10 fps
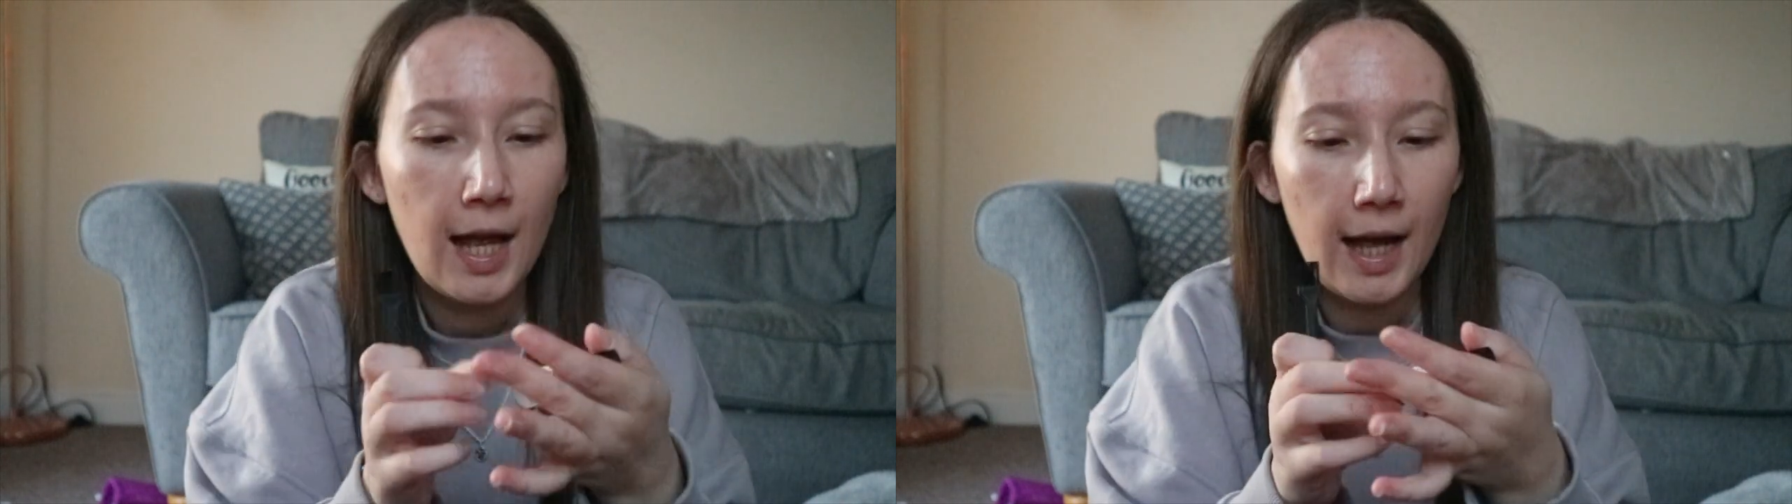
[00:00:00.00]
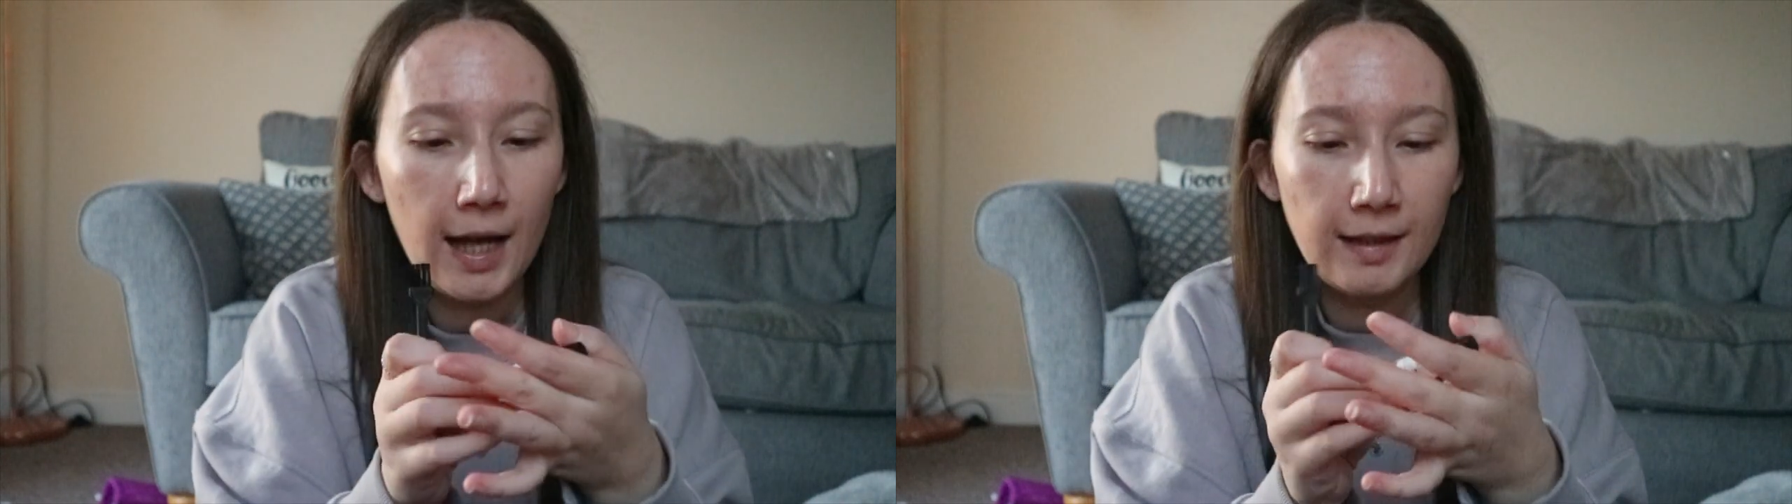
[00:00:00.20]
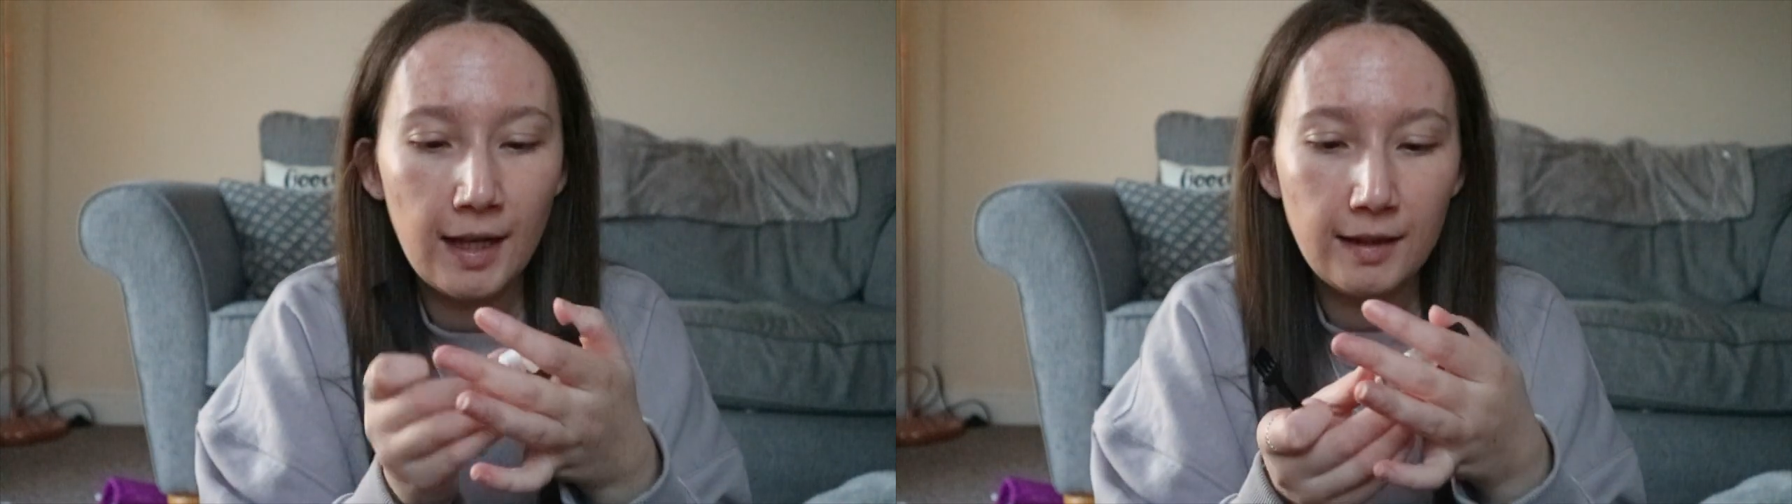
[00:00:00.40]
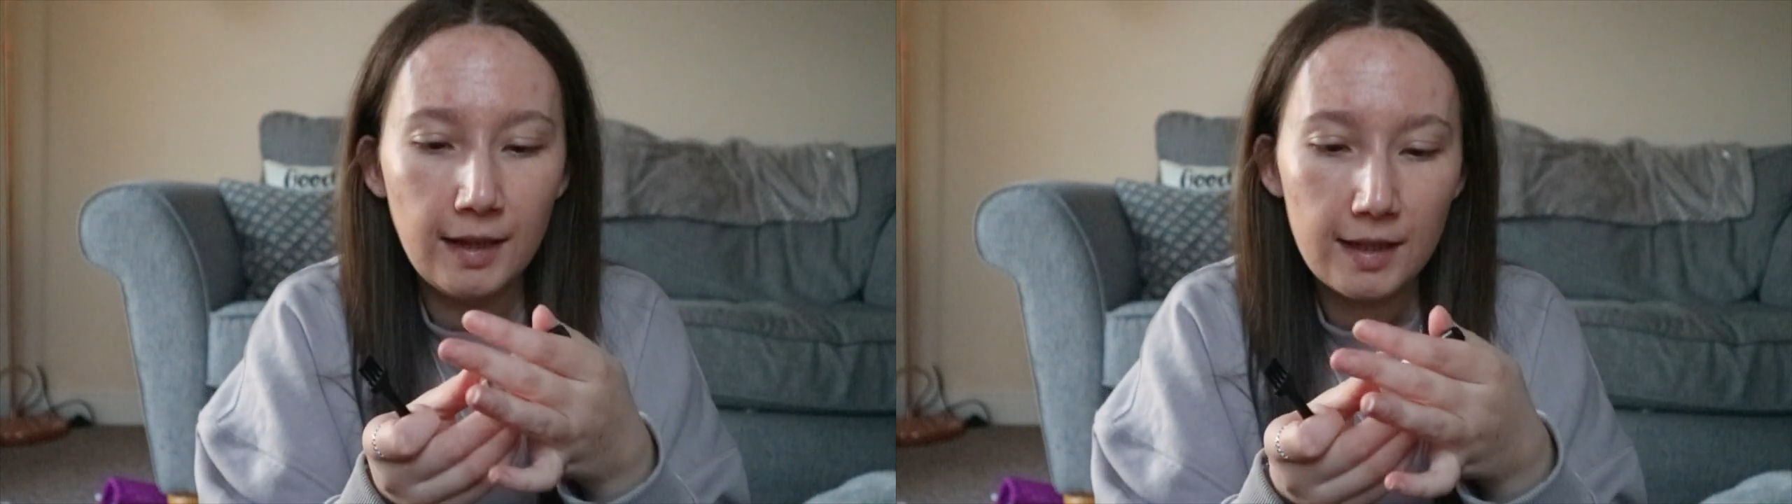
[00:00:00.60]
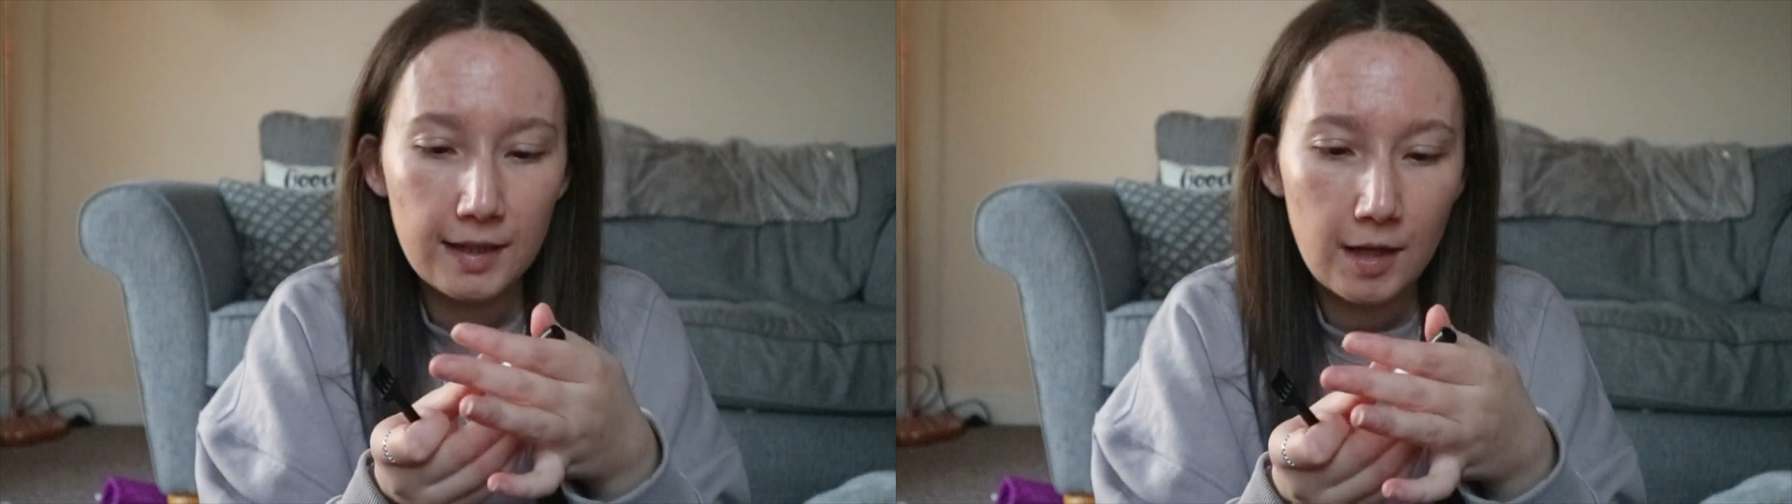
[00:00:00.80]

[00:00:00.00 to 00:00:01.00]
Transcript: and this